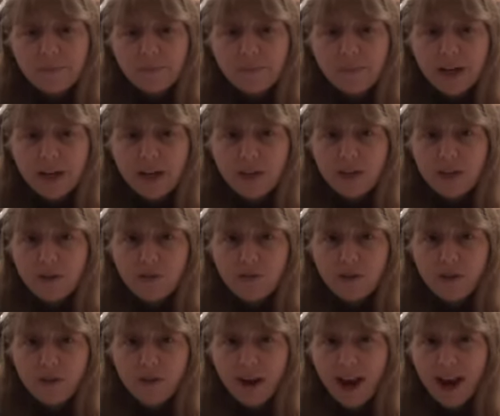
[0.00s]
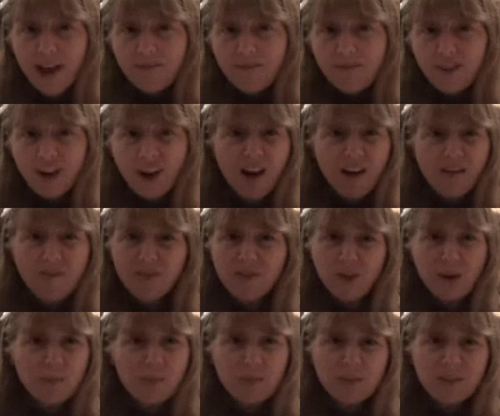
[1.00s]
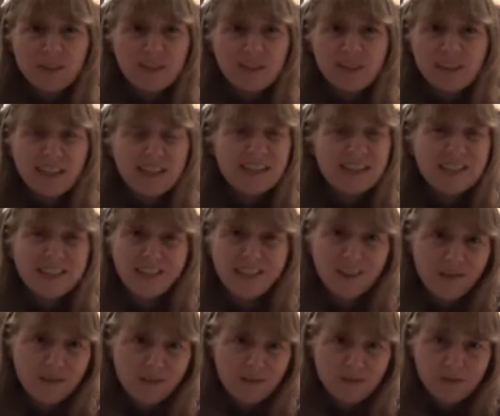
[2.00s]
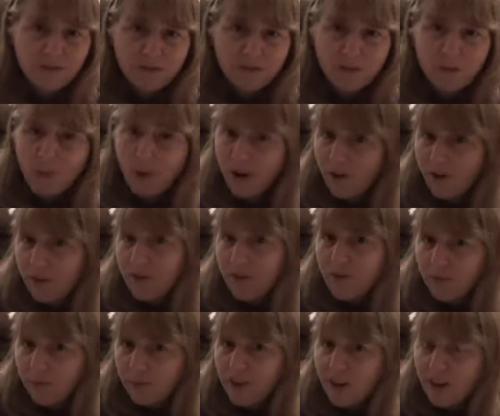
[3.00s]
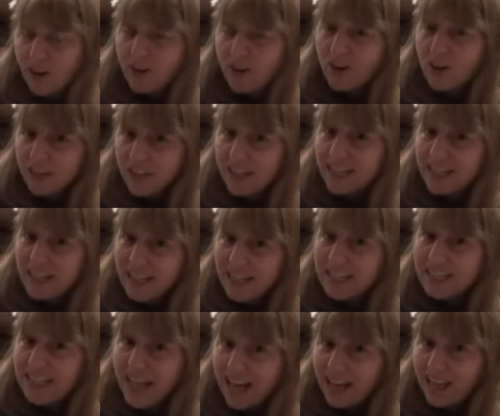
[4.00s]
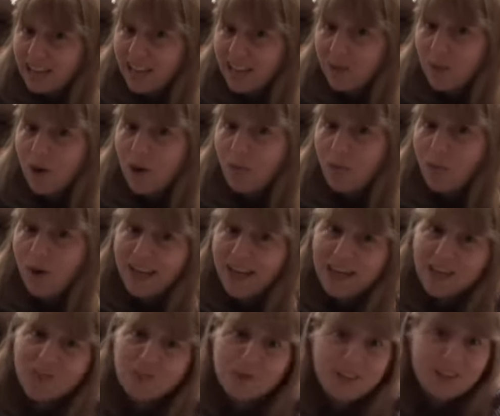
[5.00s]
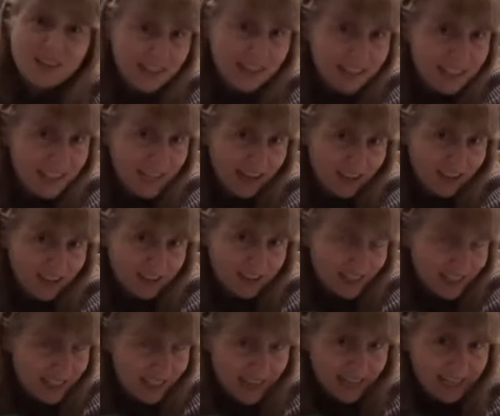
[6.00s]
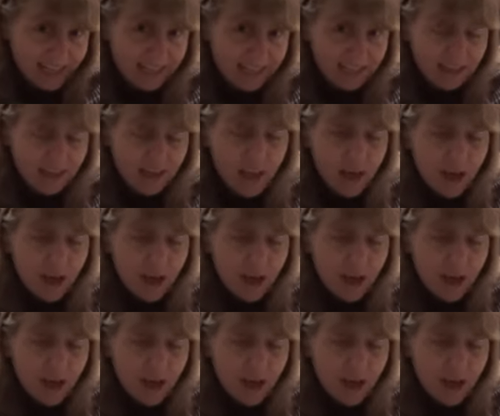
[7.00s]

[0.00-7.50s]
But you don't have to offer up receipts of where you've been hurt and in exactly what ways with details and dates